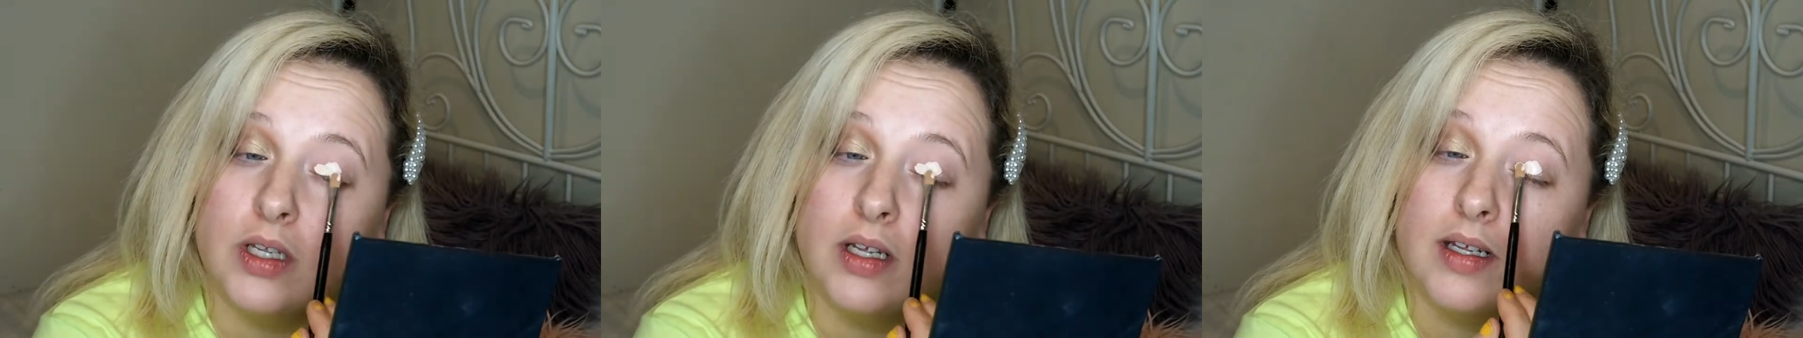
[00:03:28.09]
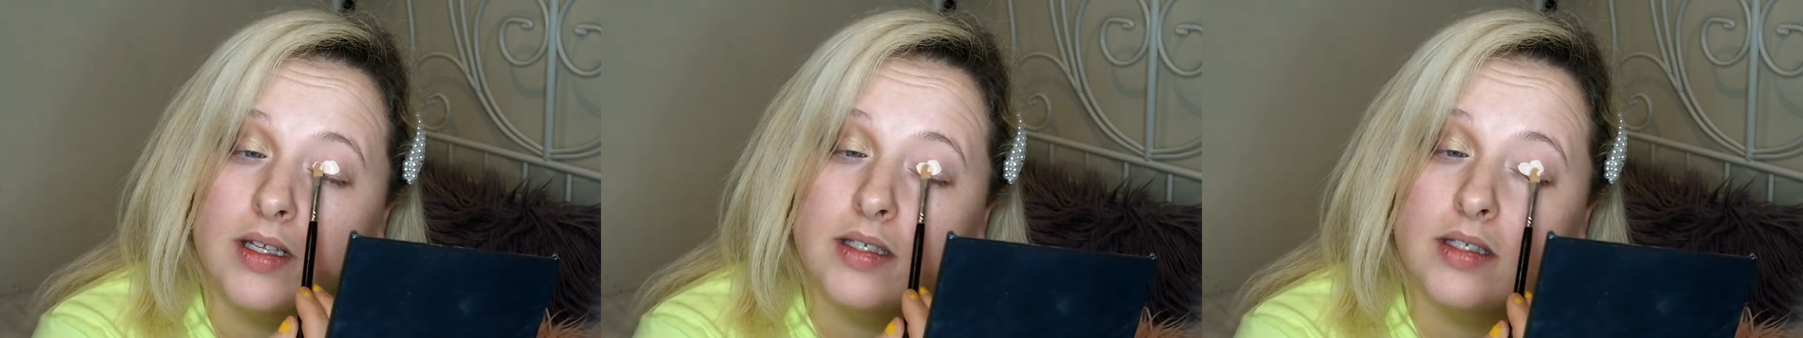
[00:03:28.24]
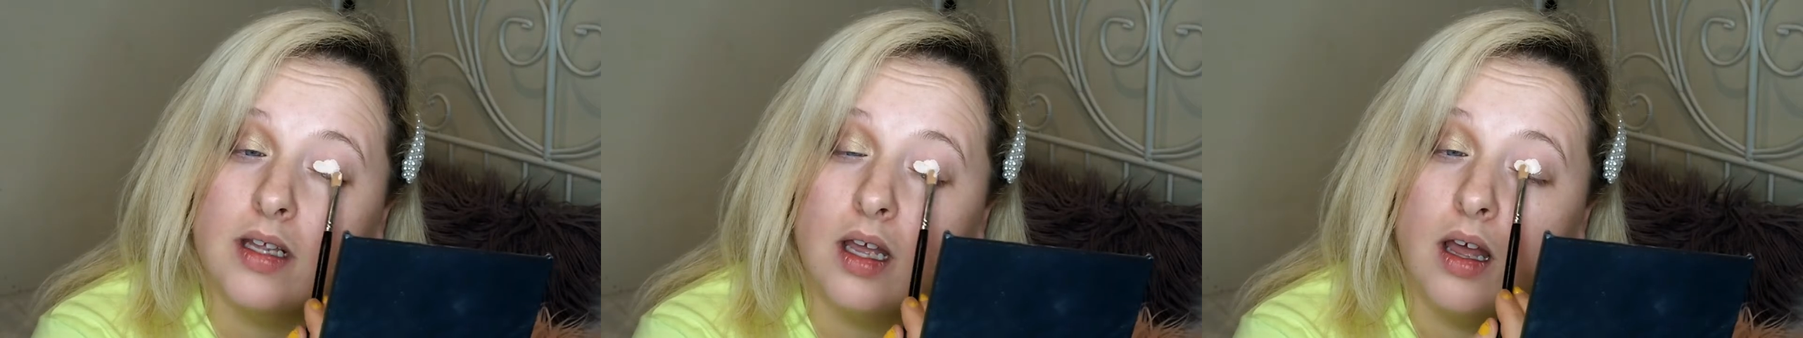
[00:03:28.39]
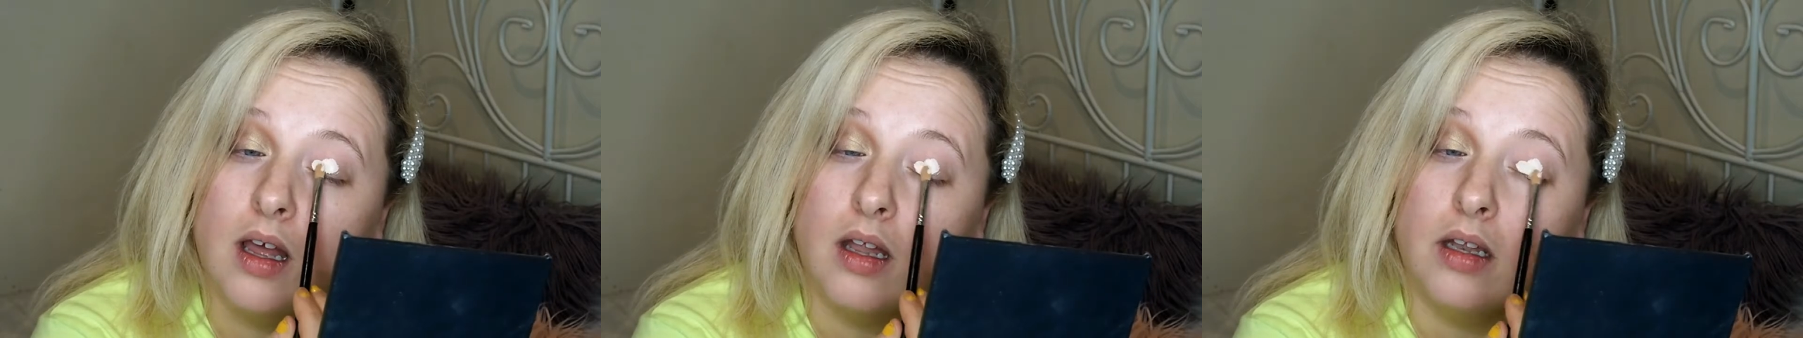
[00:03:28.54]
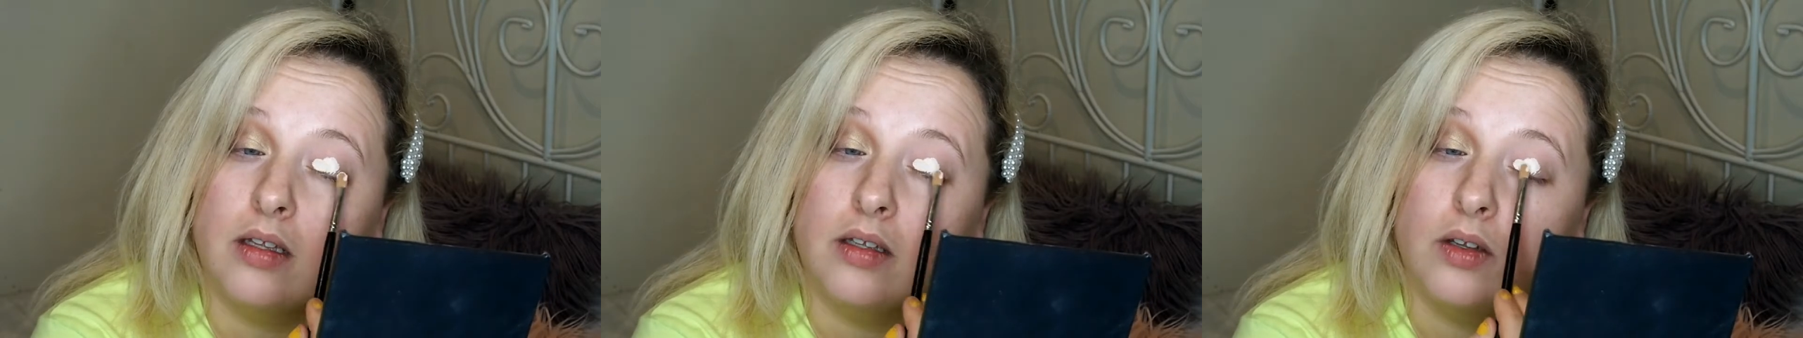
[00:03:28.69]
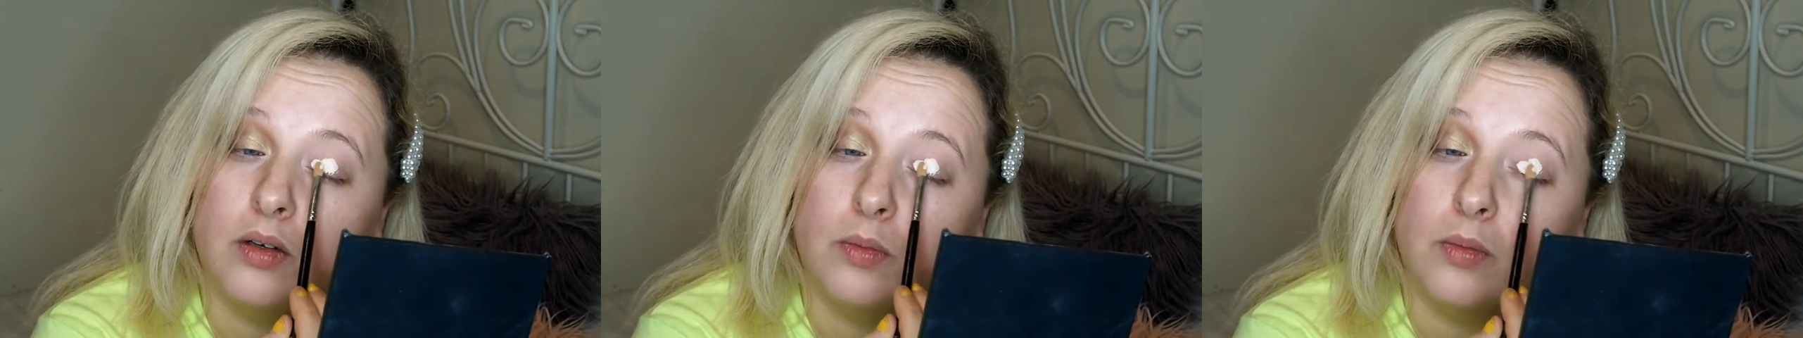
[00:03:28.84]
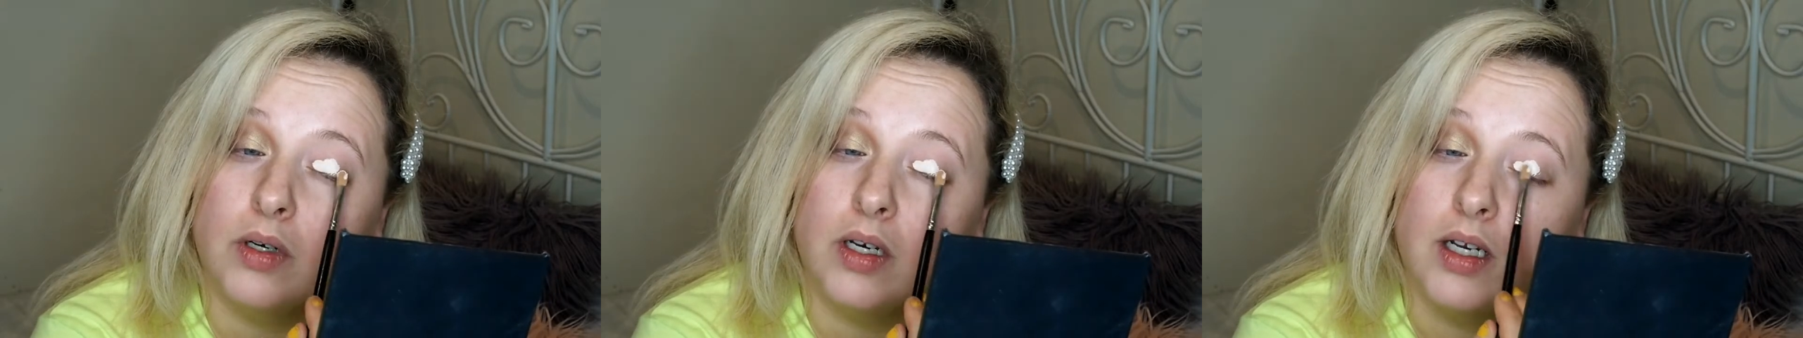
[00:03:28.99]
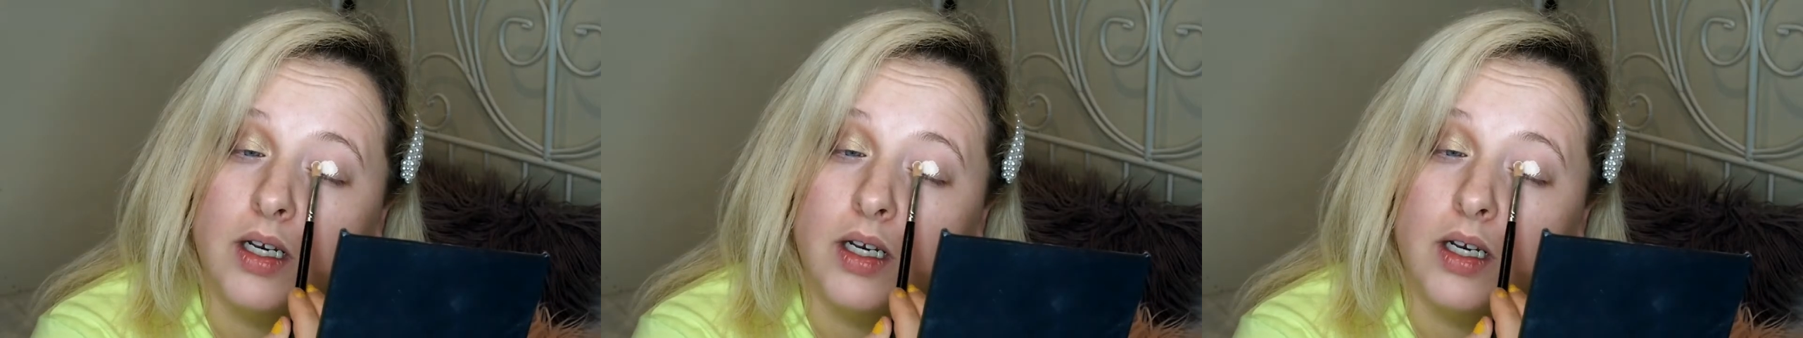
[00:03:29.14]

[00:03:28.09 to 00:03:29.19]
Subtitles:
this and the other one,